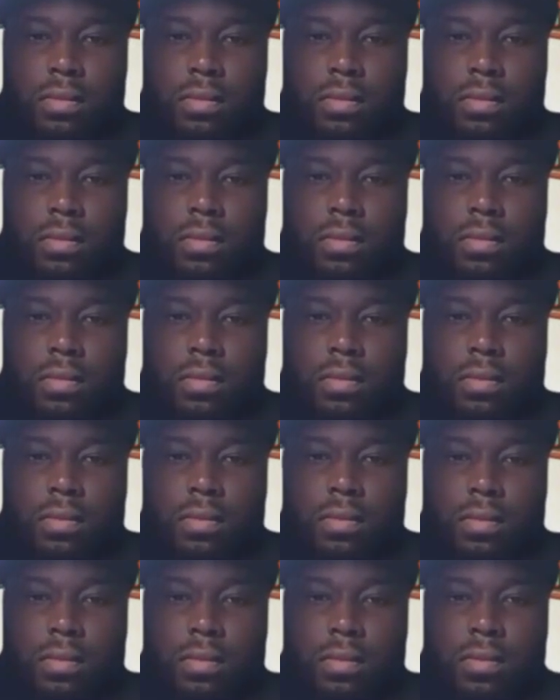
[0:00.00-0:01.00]

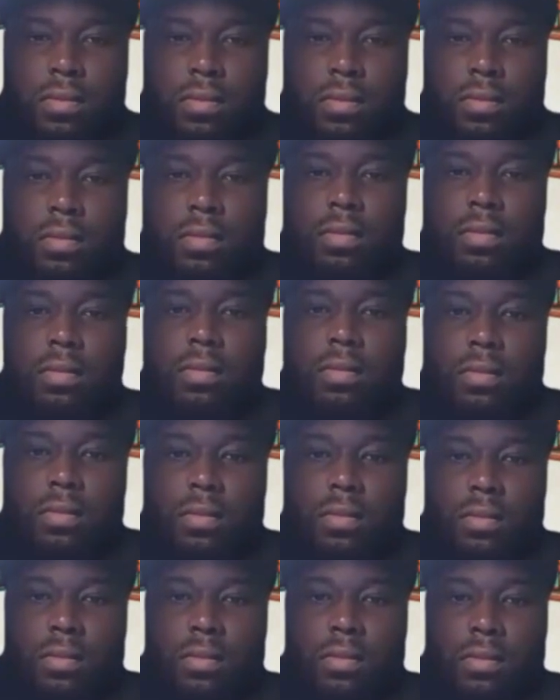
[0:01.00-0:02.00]

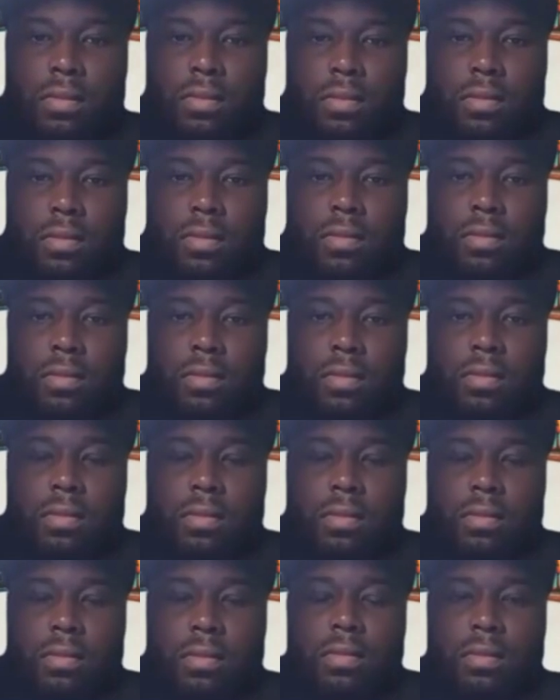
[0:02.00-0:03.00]

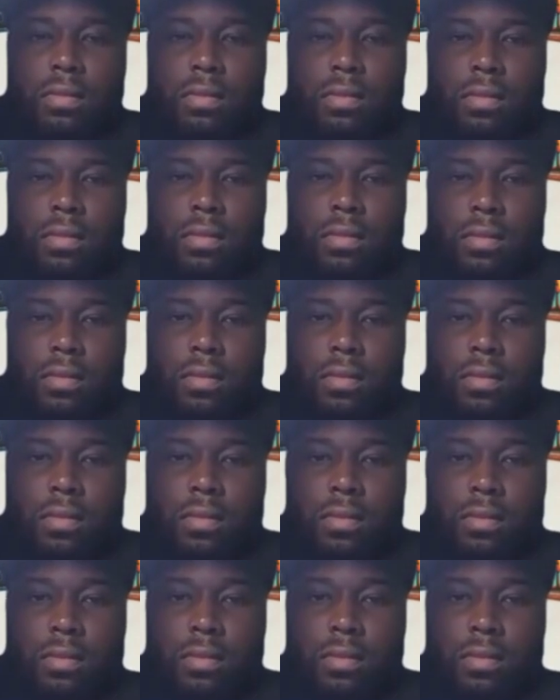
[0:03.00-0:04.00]

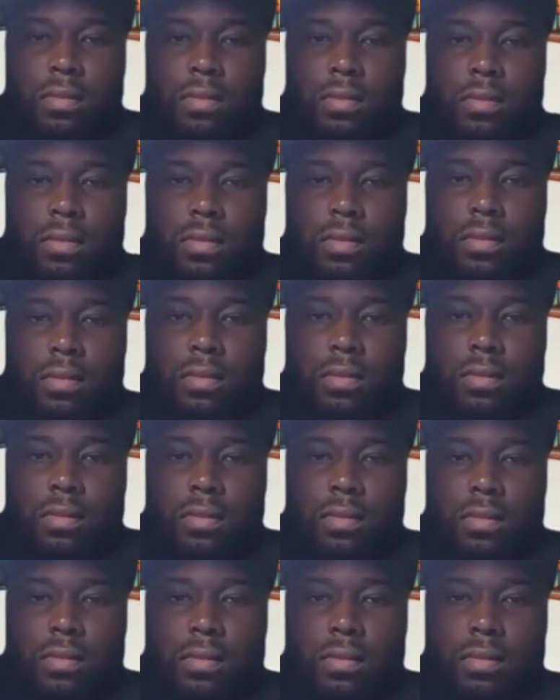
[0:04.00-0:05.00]

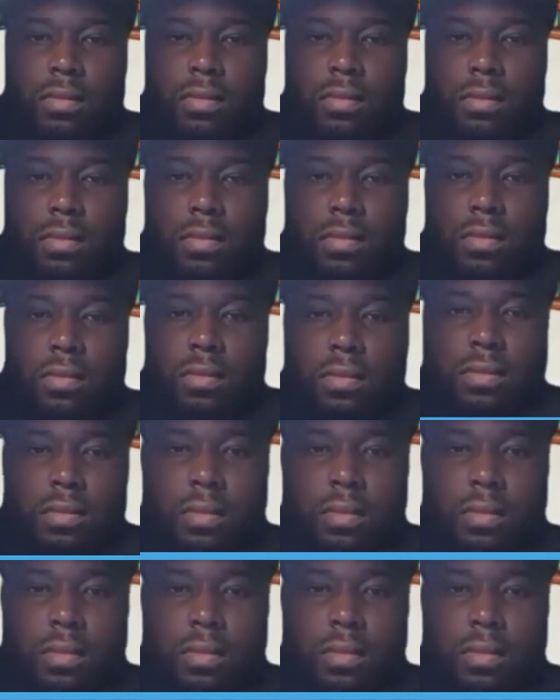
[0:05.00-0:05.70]
The person shown says nothing.